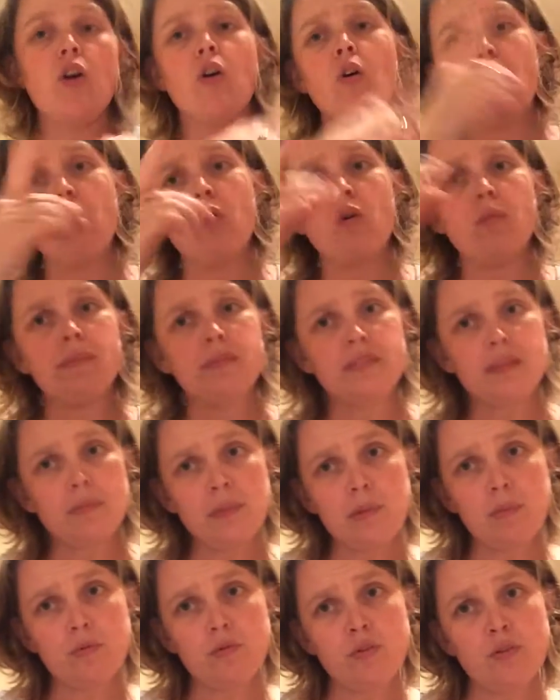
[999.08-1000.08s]
Or some
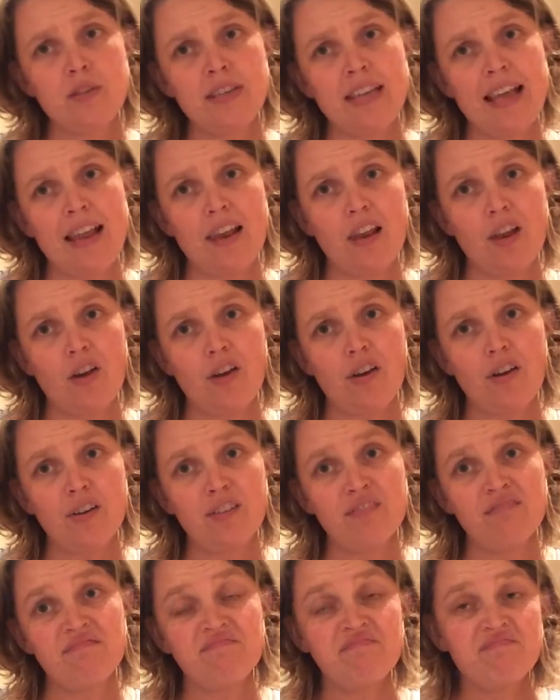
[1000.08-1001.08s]
people do yellow,
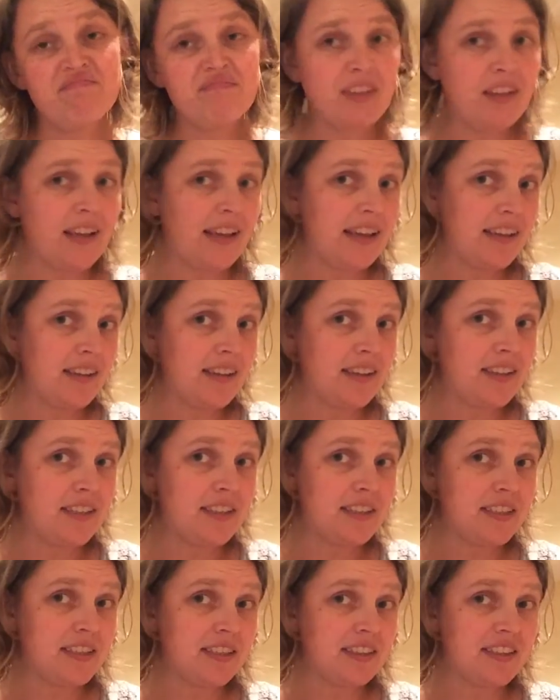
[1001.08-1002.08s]
like
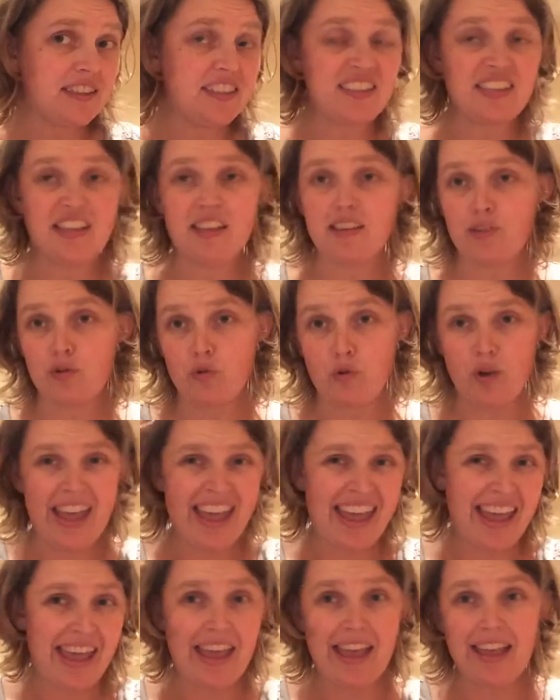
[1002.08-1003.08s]
the sun, or
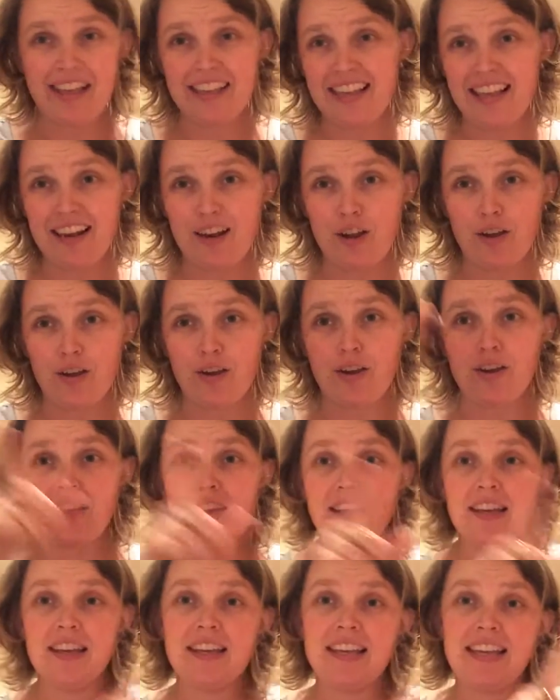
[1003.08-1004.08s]
hair. Yellow.
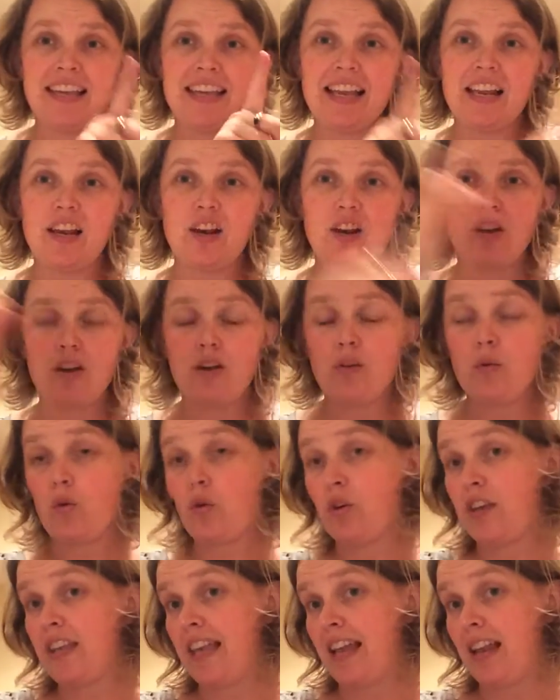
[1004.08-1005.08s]
Yellow
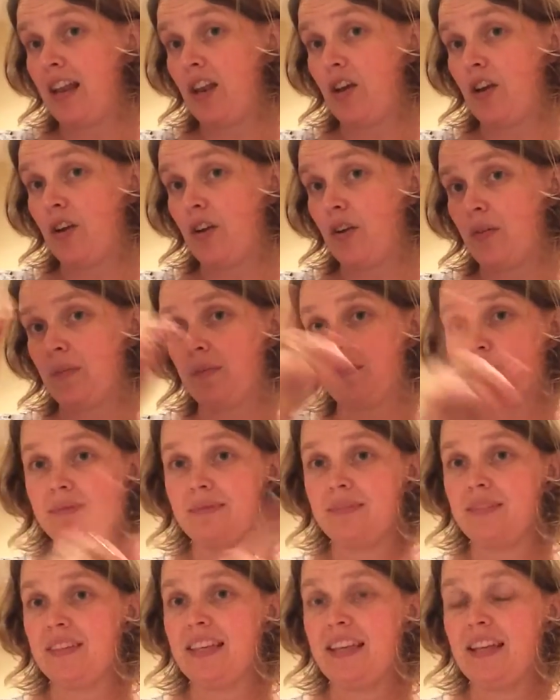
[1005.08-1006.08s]
or yellow.
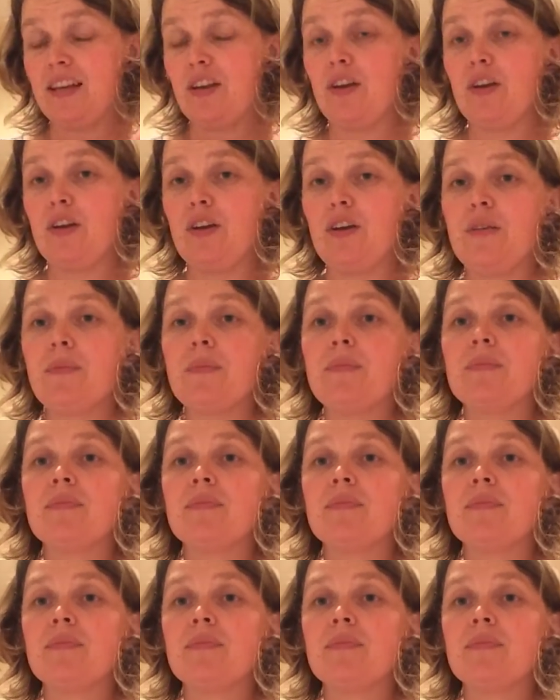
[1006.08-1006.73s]
Yellow.